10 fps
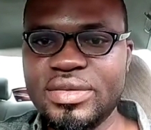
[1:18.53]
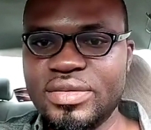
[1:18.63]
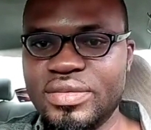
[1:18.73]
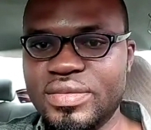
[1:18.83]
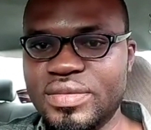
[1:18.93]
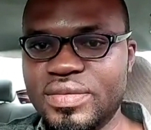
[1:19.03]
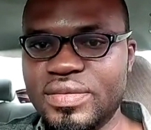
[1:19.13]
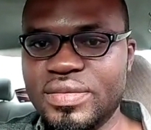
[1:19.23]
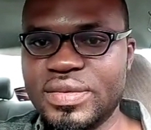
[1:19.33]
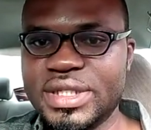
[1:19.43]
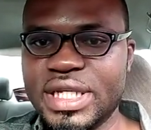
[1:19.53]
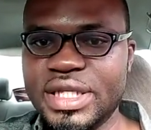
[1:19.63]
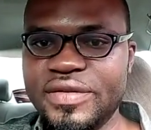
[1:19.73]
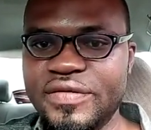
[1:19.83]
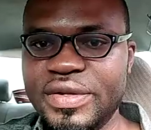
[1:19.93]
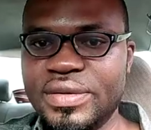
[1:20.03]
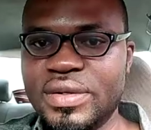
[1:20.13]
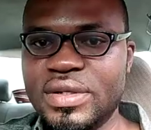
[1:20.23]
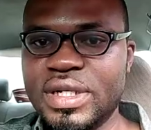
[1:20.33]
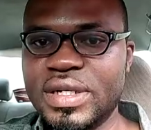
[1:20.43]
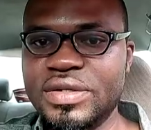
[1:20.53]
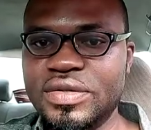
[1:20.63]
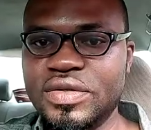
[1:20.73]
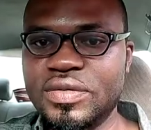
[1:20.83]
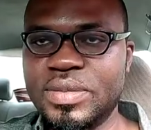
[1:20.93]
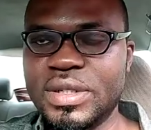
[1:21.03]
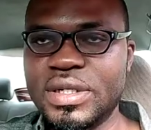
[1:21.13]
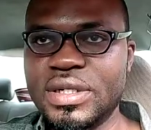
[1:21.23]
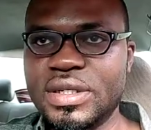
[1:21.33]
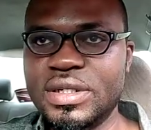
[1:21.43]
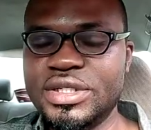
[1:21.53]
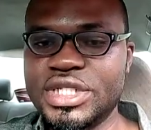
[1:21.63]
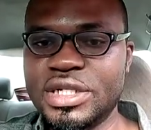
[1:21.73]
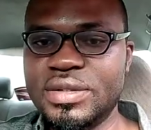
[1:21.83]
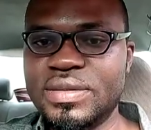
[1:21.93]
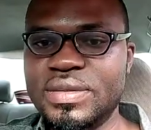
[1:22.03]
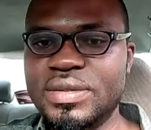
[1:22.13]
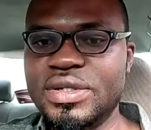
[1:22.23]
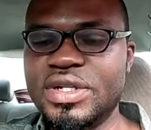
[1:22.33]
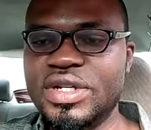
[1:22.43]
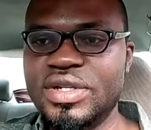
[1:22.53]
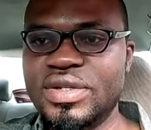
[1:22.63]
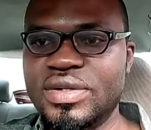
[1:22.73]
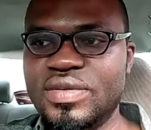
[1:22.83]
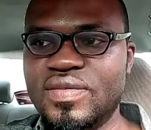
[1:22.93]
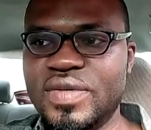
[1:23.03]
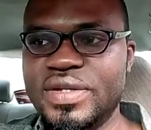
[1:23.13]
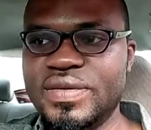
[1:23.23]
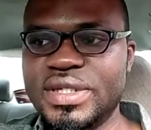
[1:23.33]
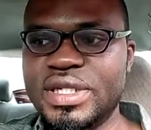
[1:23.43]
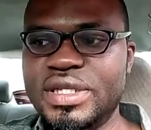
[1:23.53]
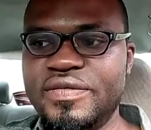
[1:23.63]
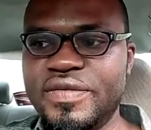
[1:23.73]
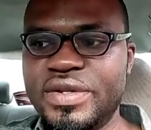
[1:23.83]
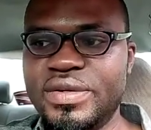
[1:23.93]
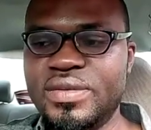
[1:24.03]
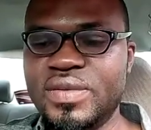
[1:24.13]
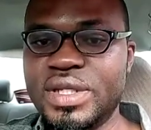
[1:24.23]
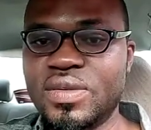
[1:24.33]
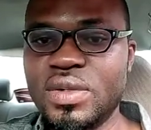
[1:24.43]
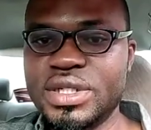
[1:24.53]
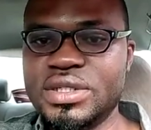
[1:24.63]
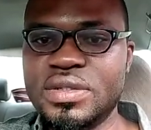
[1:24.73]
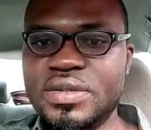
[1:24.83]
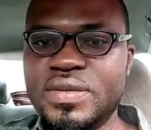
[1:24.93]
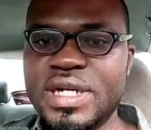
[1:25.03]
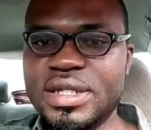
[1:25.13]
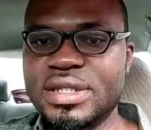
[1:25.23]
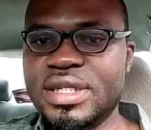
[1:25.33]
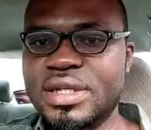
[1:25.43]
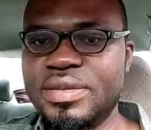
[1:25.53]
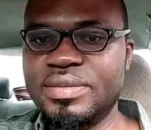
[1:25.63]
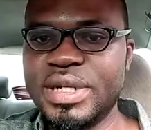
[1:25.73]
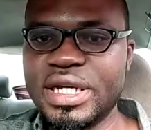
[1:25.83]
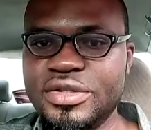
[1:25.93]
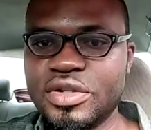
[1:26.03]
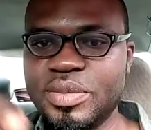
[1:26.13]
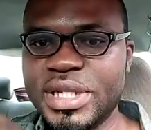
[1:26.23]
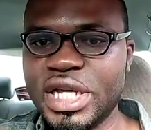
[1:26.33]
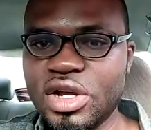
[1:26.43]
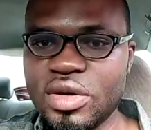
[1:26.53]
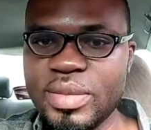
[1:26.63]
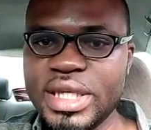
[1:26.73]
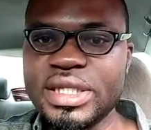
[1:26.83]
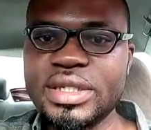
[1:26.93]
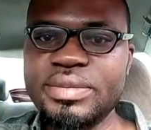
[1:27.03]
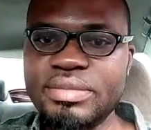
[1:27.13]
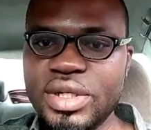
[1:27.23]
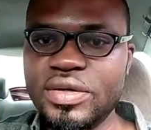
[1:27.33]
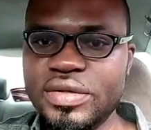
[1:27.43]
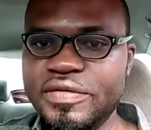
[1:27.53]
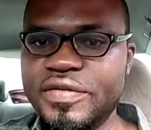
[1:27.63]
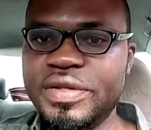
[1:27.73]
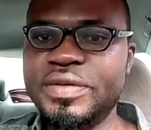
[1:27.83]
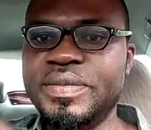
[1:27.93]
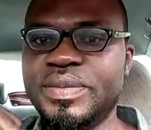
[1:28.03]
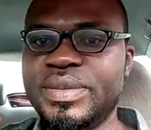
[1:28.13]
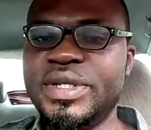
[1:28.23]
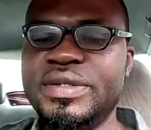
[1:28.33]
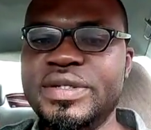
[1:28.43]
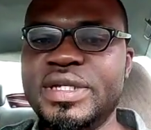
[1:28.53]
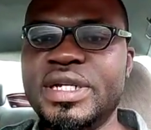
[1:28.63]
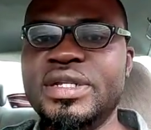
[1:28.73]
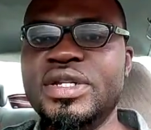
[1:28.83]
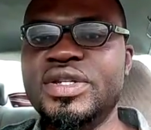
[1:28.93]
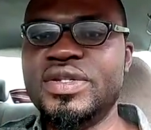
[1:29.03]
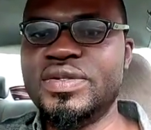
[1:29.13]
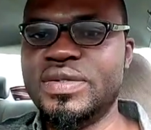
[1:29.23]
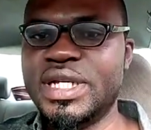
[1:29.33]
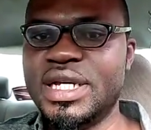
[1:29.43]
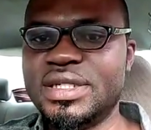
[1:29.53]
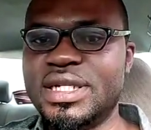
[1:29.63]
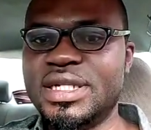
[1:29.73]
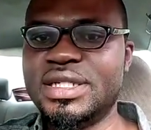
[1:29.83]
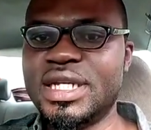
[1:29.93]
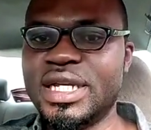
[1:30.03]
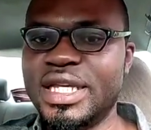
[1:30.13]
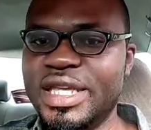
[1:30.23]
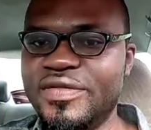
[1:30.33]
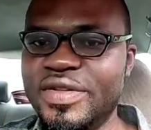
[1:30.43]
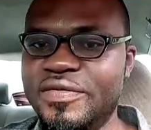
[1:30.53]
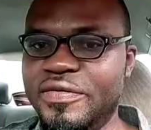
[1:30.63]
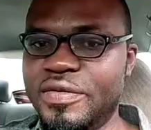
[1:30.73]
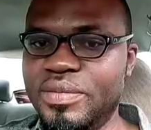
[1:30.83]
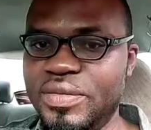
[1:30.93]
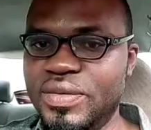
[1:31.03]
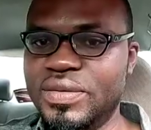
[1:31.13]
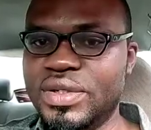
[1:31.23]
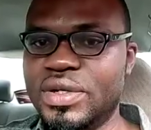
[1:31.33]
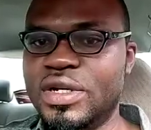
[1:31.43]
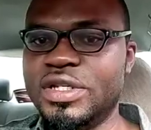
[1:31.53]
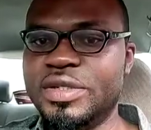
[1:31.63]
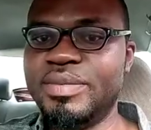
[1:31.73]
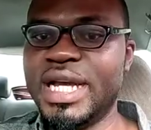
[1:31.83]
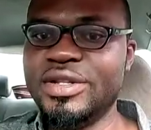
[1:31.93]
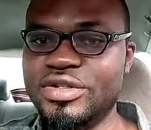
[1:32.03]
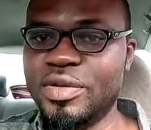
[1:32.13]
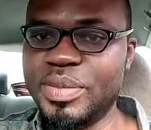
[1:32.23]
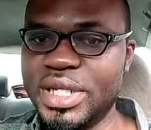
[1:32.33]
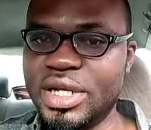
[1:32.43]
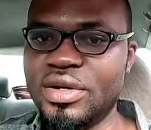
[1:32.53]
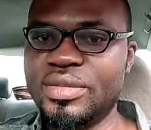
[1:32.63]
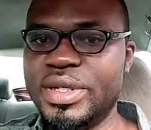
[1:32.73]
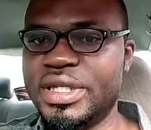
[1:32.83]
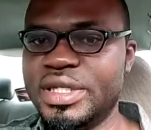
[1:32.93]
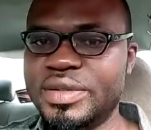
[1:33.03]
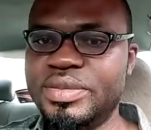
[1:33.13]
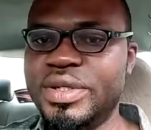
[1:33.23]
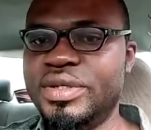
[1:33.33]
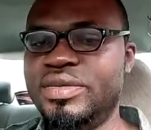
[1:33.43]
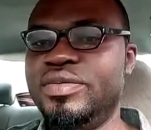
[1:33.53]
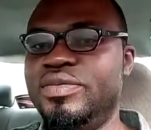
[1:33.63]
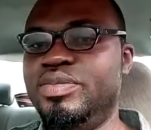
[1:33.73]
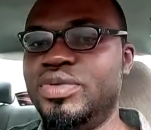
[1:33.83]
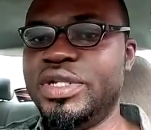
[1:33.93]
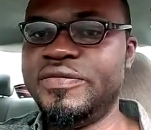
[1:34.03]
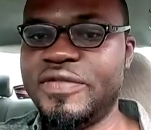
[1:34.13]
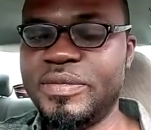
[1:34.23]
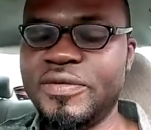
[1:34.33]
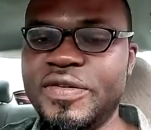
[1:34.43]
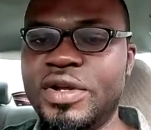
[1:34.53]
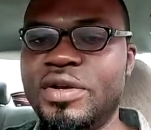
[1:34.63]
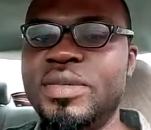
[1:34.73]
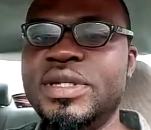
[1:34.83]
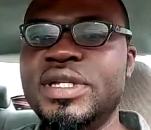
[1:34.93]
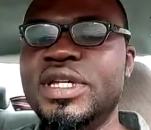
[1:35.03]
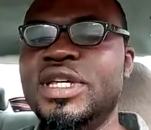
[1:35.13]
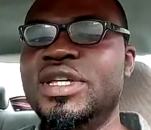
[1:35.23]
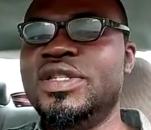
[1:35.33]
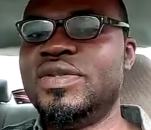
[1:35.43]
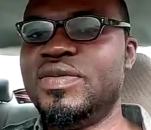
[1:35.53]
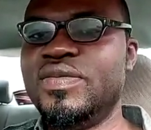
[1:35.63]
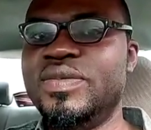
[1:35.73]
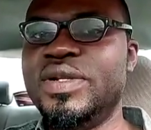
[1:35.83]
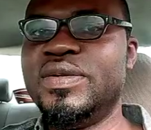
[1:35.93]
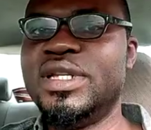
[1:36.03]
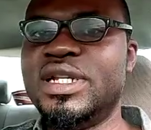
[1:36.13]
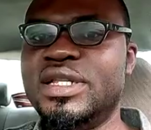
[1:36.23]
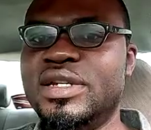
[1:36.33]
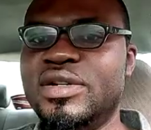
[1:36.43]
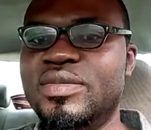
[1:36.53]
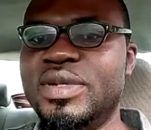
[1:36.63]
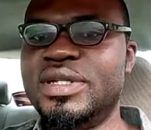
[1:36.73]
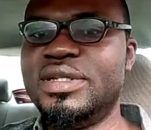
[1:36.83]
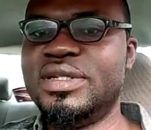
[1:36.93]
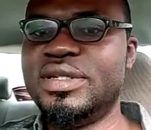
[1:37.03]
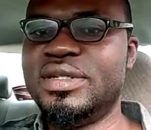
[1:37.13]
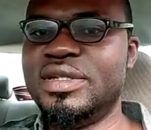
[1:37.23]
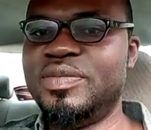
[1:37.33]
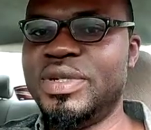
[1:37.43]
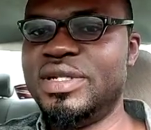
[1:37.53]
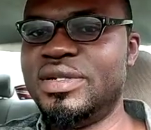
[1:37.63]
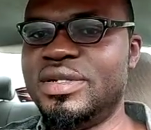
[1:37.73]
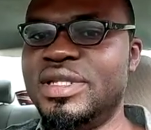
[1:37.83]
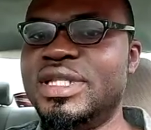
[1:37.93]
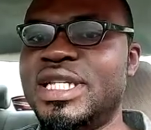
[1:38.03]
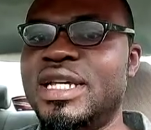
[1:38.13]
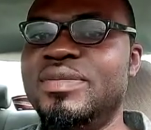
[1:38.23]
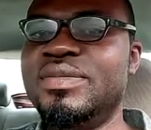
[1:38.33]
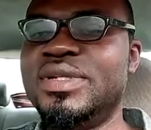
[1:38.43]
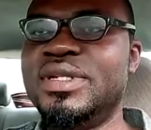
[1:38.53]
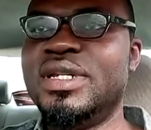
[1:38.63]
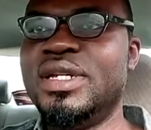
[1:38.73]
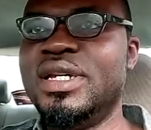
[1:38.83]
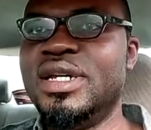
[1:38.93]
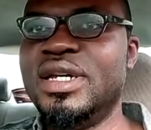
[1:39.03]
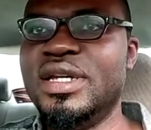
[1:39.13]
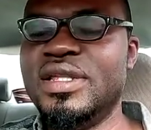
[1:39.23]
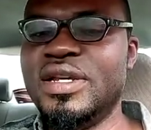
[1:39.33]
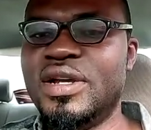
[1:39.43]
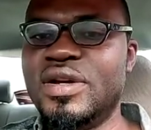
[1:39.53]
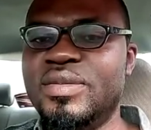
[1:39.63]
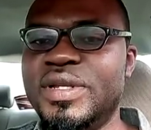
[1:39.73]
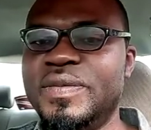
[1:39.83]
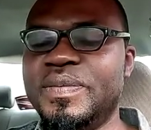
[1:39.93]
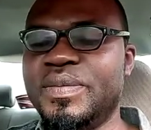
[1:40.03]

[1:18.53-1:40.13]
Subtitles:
You will send a video on our YouTube channel. When you see the video with the question, you answer by dropping a comment below the video. You understand? So the answers are given from you to us by dropping a comment. You put it in form of a comment. So we'll be looking at the comments depending on the times they come in.